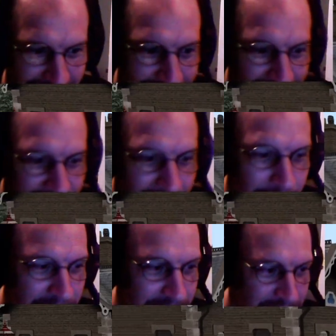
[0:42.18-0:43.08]

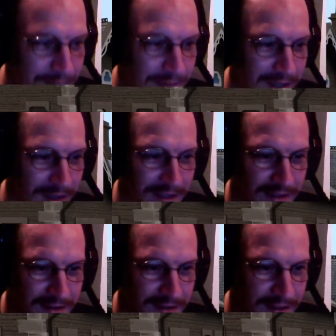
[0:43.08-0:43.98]
coaches behind
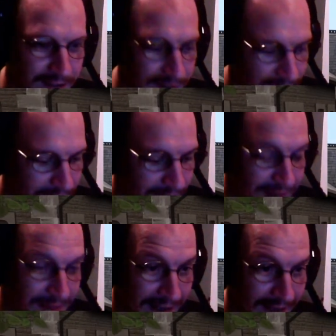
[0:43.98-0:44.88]
us. I
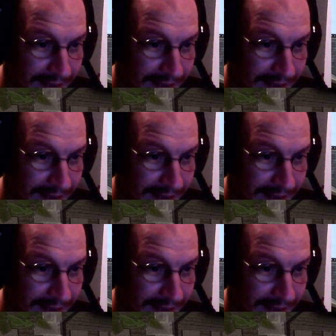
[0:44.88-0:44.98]
think they're